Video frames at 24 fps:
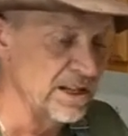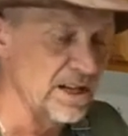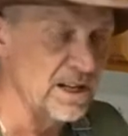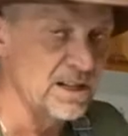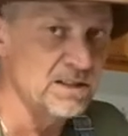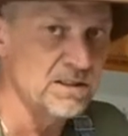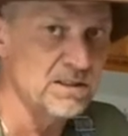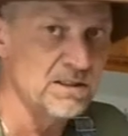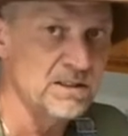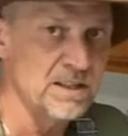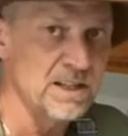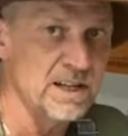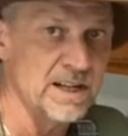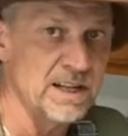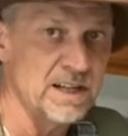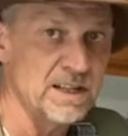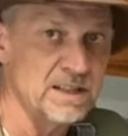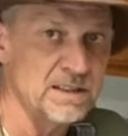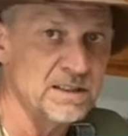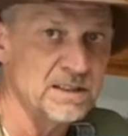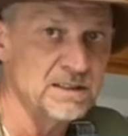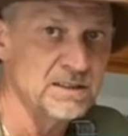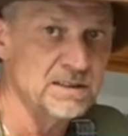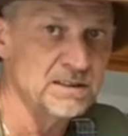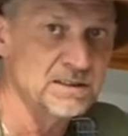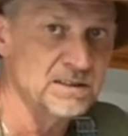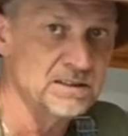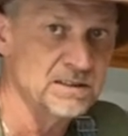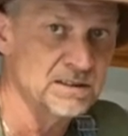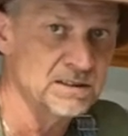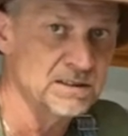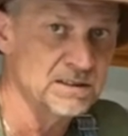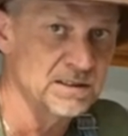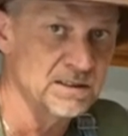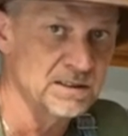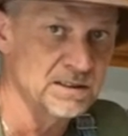yesterday,
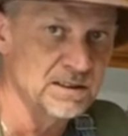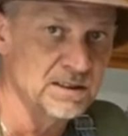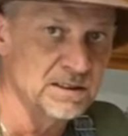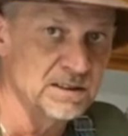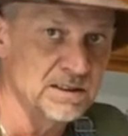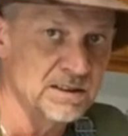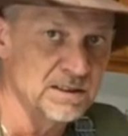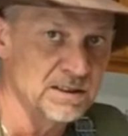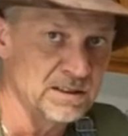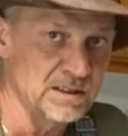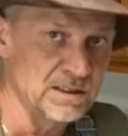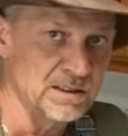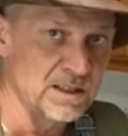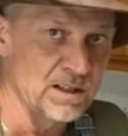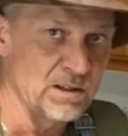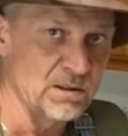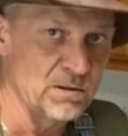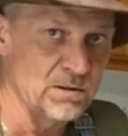an